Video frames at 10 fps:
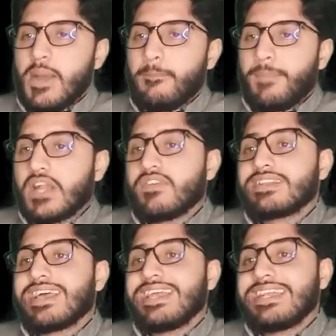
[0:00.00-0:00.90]
But when
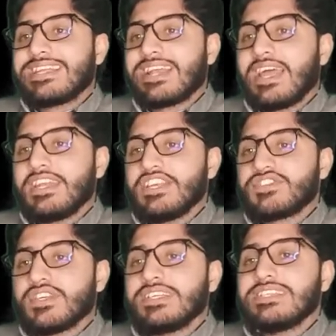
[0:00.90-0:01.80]
the
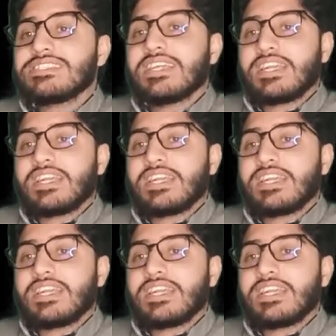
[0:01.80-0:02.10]
inclination is